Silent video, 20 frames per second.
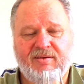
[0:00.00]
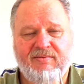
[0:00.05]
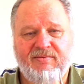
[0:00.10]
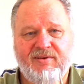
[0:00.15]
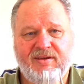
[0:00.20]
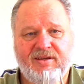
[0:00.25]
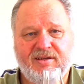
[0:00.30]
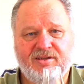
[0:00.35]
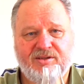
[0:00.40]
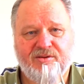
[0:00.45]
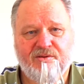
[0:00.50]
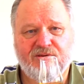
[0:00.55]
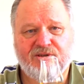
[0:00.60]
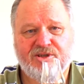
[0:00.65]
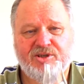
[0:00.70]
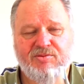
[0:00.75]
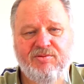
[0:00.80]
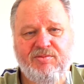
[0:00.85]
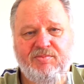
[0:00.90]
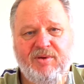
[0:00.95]
think it
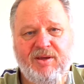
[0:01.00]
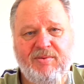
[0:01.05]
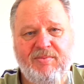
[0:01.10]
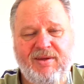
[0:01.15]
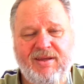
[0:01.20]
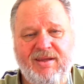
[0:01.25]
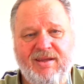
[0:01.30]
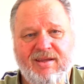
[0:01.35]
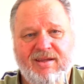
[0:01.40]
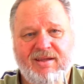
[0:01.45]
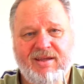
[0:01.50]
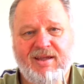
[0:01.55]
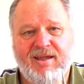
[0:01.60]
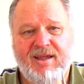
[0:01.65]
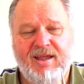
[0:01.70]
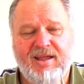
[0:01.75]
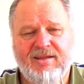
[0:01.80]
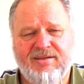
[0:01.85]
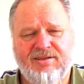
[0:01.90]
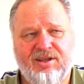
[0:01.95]
also maybe
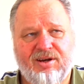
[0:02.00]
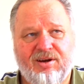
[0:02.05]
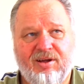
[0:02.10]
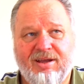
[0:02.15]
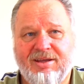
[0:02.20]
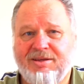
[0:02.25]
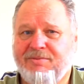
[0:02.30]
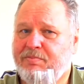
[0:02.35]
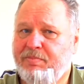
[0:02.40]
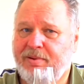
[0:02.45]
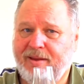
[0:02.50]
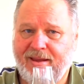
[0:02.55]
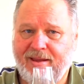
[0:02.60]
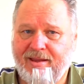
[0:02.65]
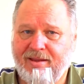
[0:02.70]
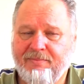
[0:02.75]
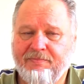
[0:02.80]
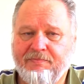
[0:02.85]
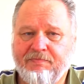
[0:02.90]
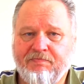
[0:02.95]
a dried
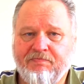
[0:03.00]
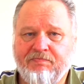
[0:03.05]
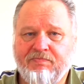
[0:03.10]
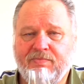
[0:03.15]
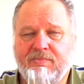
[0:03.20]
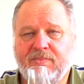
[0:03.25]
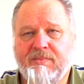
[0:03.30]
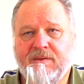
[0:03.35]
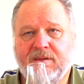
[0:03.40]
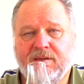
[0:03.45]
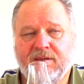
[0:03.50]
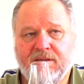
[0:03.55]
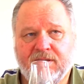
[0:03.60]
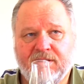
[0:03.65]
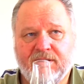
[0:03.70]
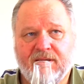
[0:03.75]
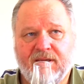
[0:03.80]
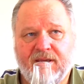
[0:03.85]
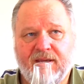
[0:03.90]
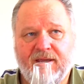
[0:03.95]
pear.
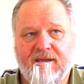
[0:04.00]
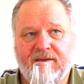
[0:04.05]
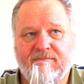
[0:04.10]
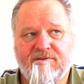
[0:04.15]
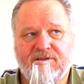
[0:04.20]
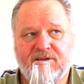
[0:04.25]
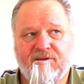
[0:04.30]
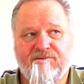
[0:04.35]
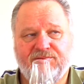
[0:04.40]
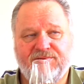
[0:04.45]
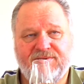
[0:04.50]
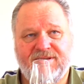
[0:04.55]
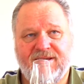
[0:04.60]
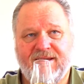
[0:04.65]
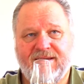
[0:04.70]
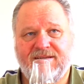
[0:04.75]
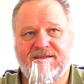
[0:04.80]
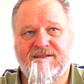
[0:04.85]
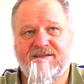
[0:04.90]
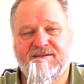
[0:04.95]
So
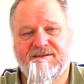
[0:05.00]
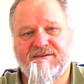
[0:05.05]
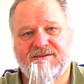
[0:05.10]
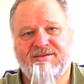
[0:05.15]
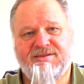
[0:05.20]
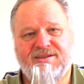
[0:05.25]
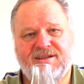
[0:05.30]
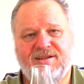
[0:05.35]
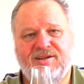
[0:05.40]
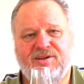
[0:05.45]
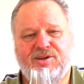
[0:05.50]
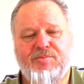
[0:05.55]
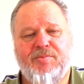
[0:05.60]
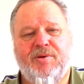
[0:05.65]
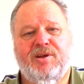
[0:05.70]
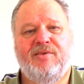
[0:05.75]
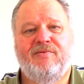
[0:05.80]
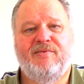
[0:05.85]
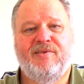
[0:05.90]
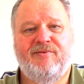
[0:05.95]
it's a little
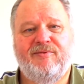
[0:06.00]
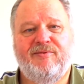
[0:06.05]
bit of a